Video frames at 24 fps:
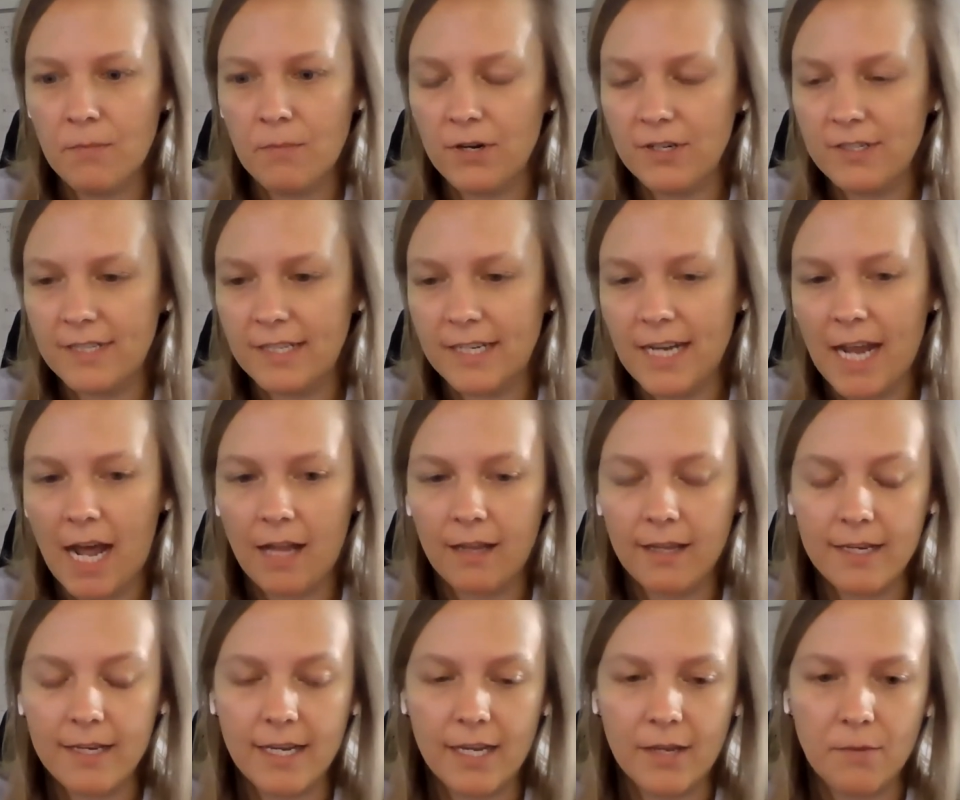
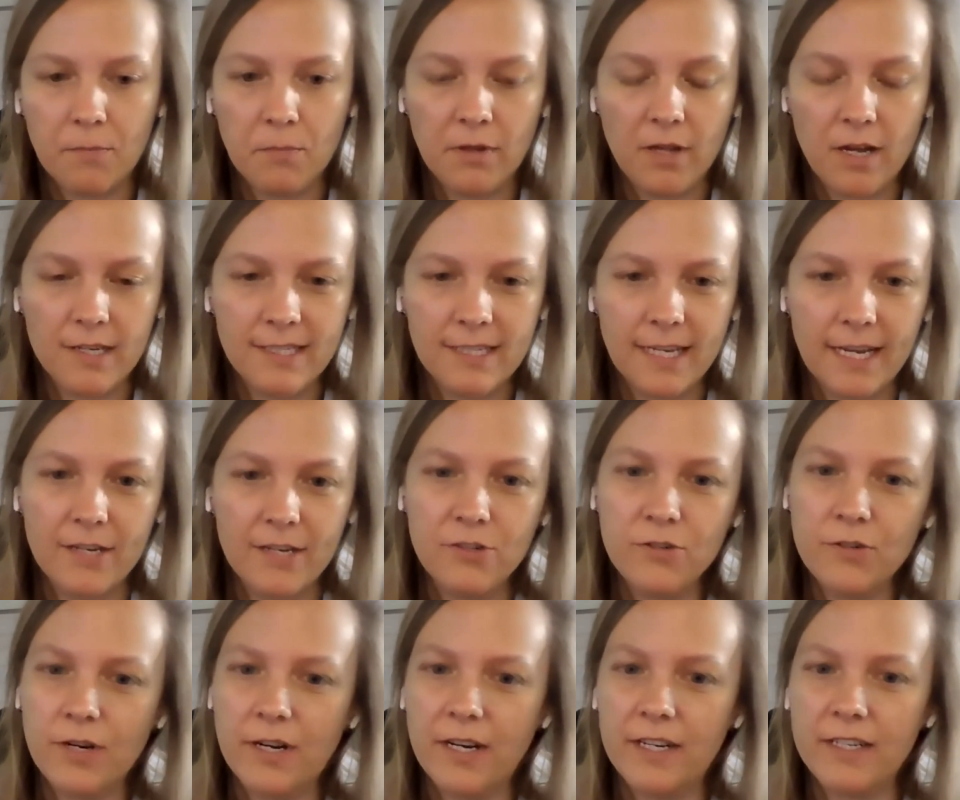personality plus
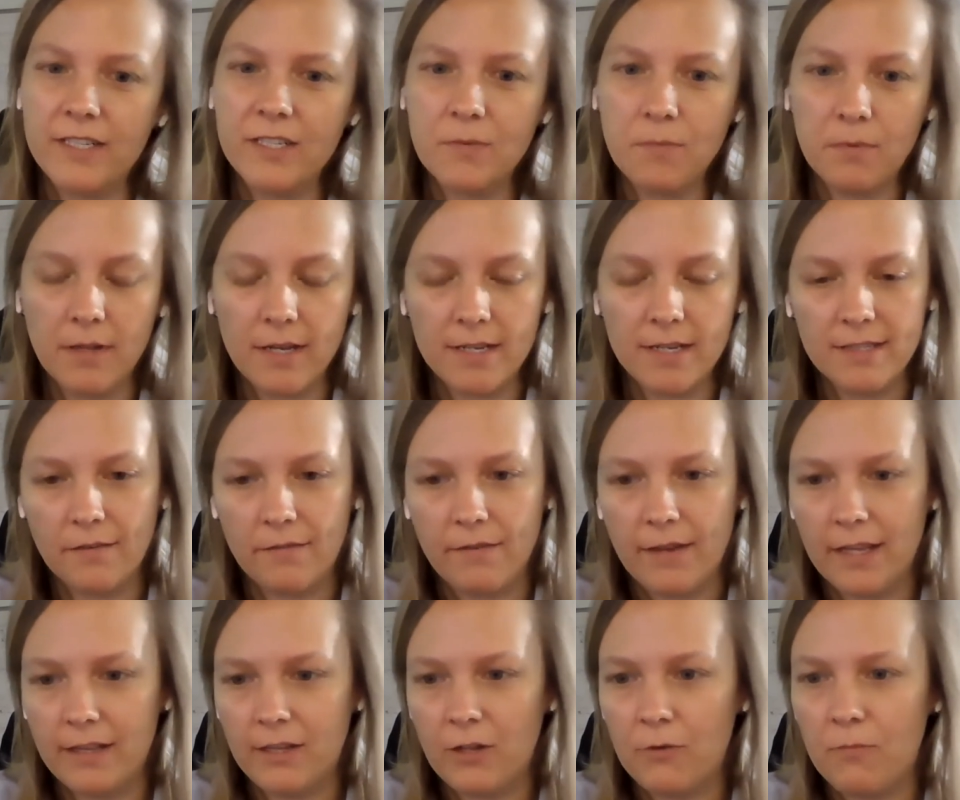interest plus
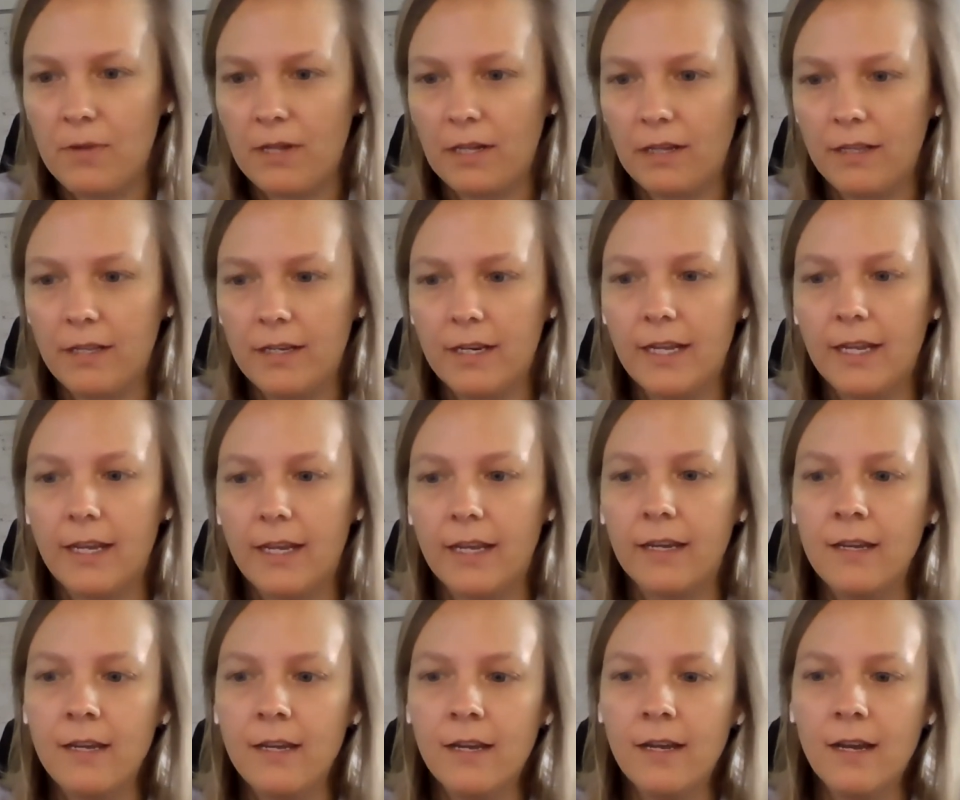availability